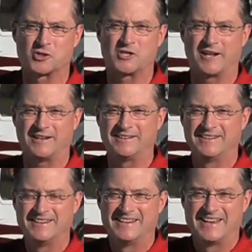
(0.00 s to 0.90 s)
setting
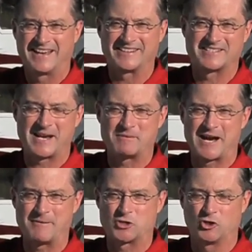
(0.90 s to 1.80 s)
at the same
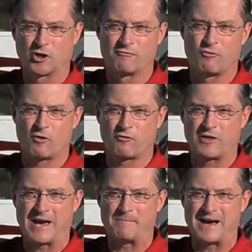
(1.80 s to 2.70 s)
time that you're looking for
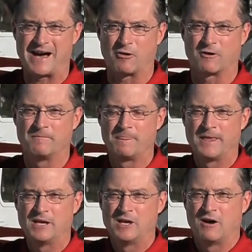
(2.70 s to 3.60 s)
that power.
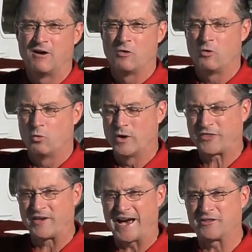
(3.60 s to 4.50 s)

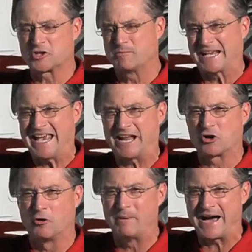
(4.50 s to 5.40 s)
With that, there's a
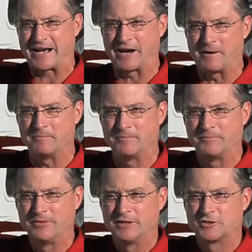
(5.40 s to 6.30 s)
mechanical backup.
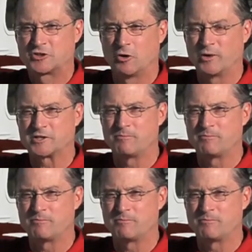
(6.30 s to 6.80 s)
So what's